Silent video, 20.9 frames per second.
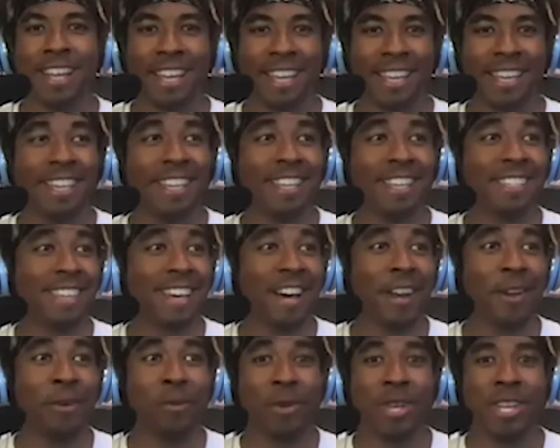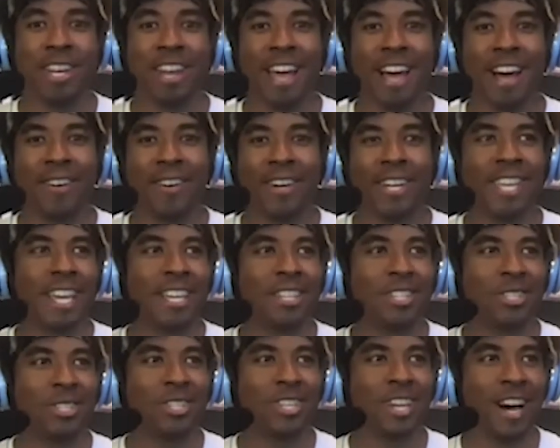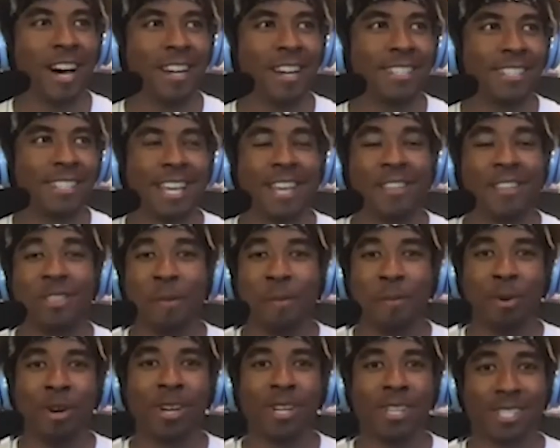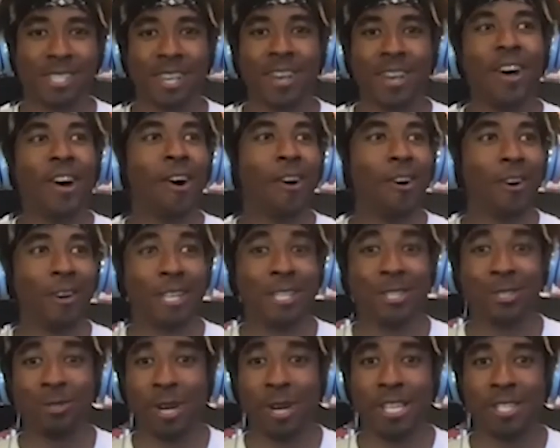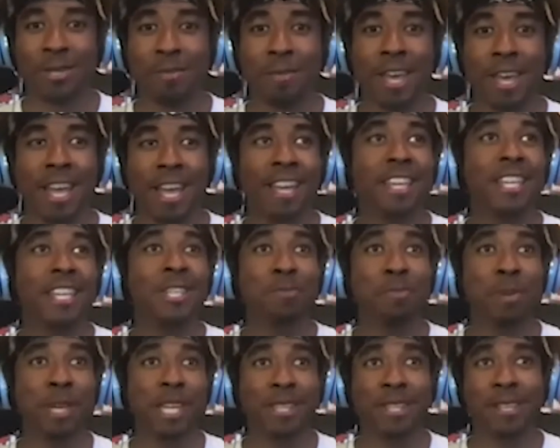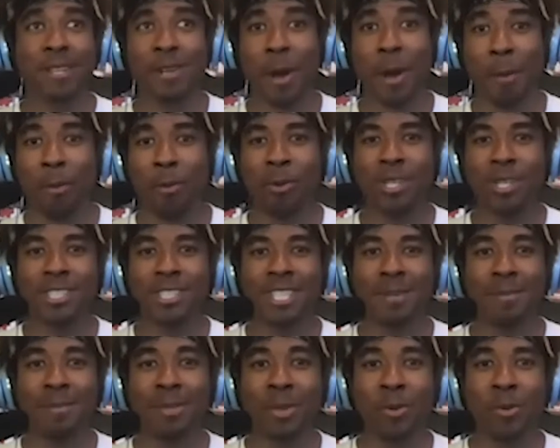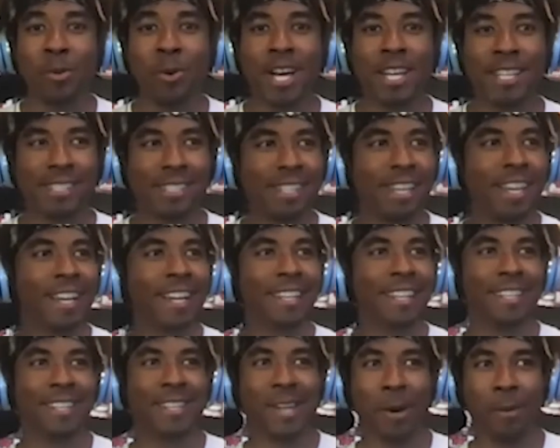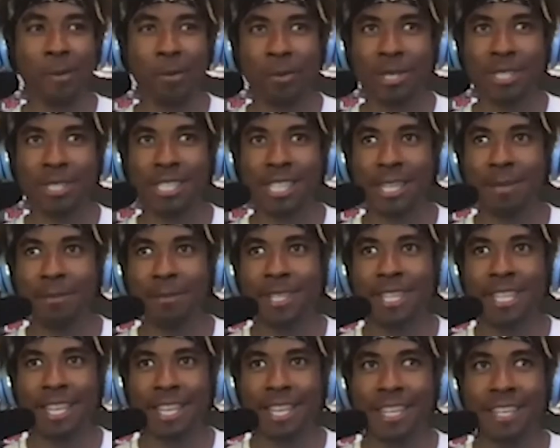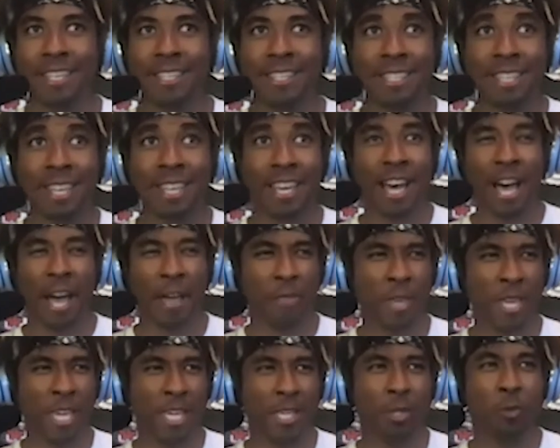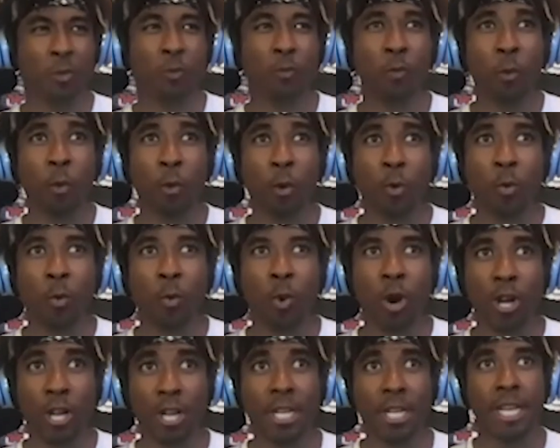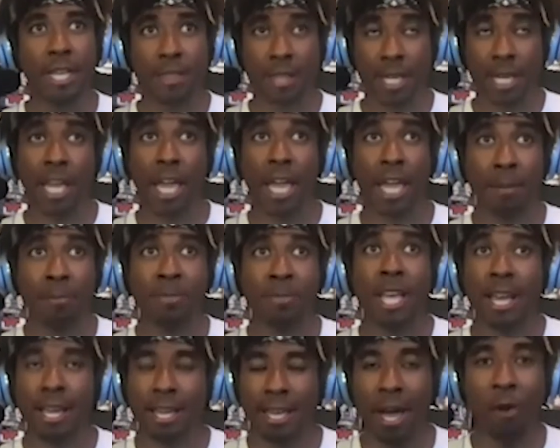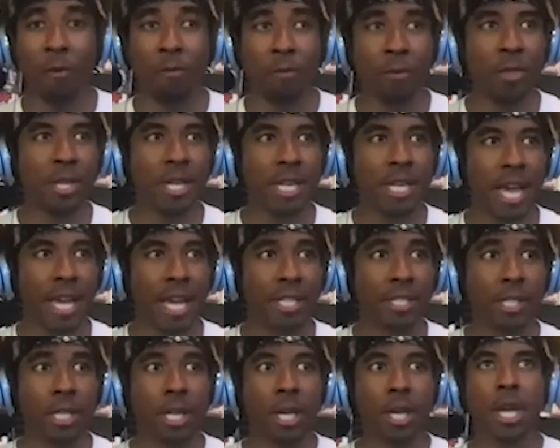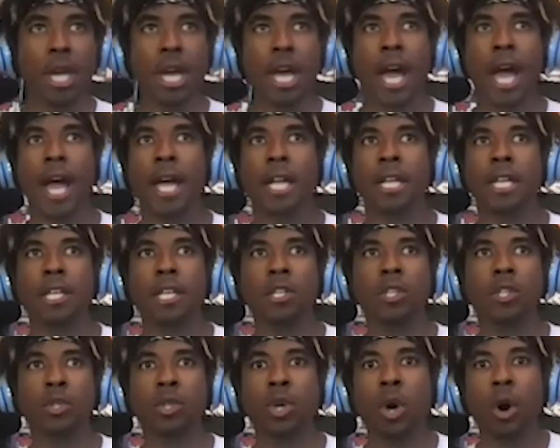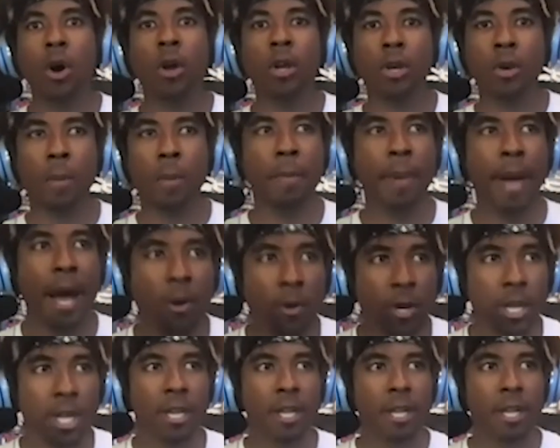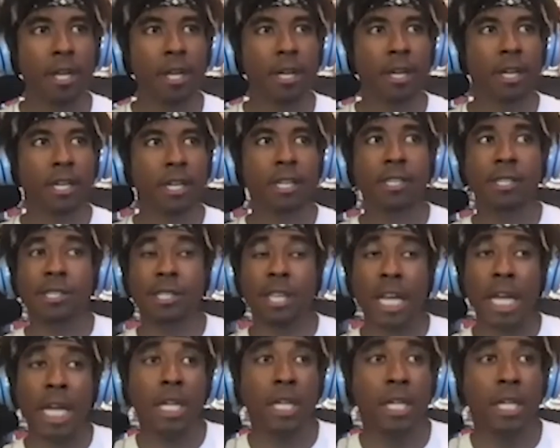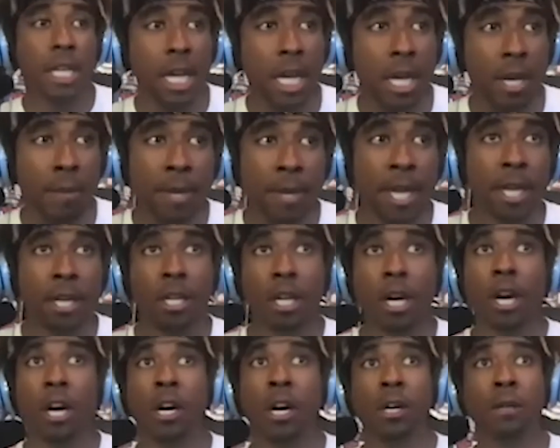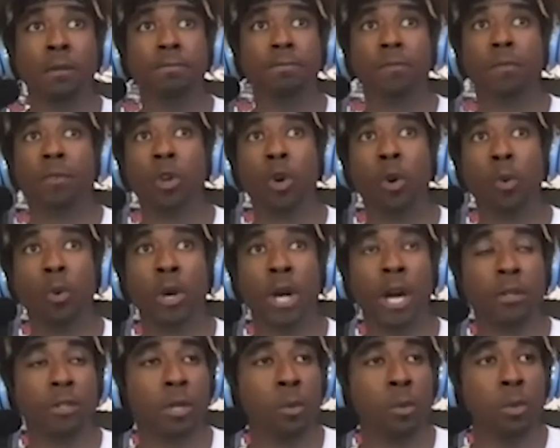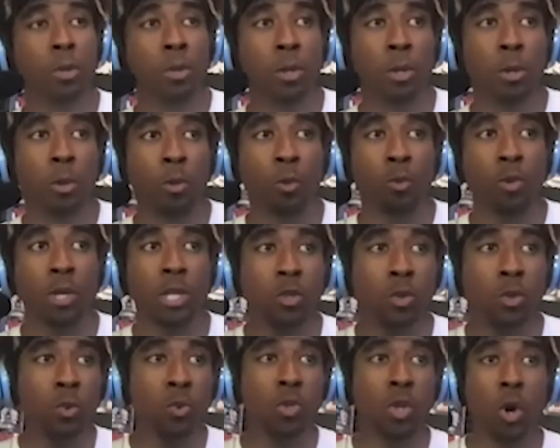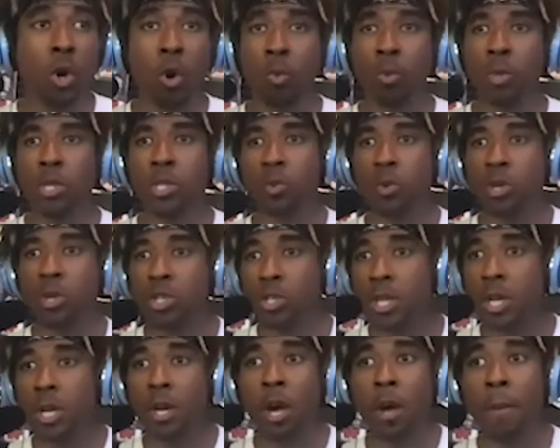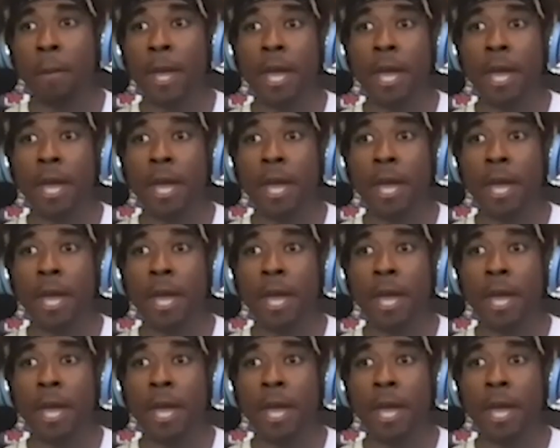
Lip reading: He's got a win now against Giannis and the Bucks on his resume. He's beat the number 1 team in the West, the number 1 team in the East. I think he's 4-1 in the games that count for the Nets, and he's talking about it. He's saying, yeah, man, we're out there with a little 3-2 zone. We switched it up.